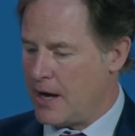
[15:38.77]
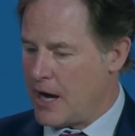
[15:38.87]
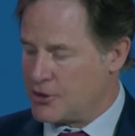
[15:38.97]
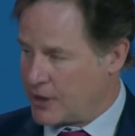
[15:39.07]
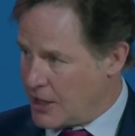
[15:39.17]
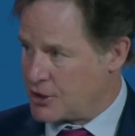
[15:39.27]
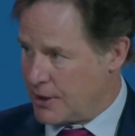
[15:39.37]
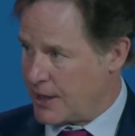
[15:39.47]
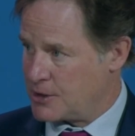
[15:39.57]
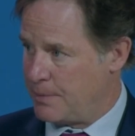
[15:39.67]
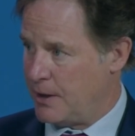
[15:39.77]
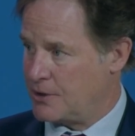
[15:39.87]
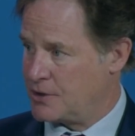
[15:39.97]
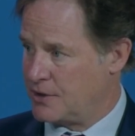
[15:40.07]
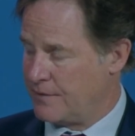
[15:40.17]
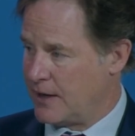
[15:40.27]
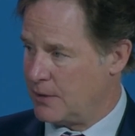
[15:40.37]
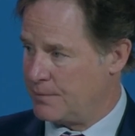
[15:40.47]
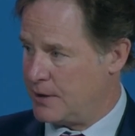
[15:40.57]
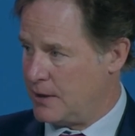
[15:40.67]
educational experts to
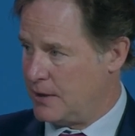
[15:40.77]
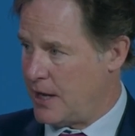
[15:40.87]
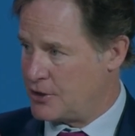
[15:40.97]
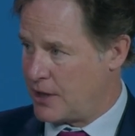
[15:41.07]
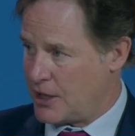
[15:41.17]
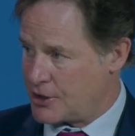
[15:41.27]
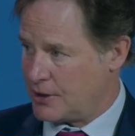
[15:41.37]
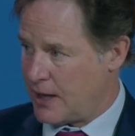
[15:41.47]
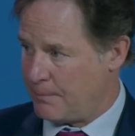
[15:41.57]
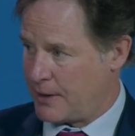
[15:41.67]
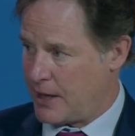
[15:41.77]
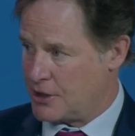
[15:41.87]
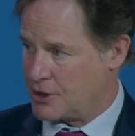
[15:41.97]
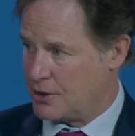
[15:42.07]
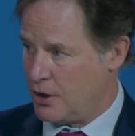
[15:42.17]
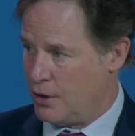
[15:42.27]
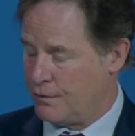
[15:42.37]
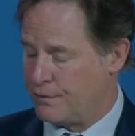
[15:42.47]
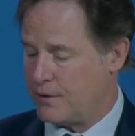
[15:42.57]
develop the educational application of,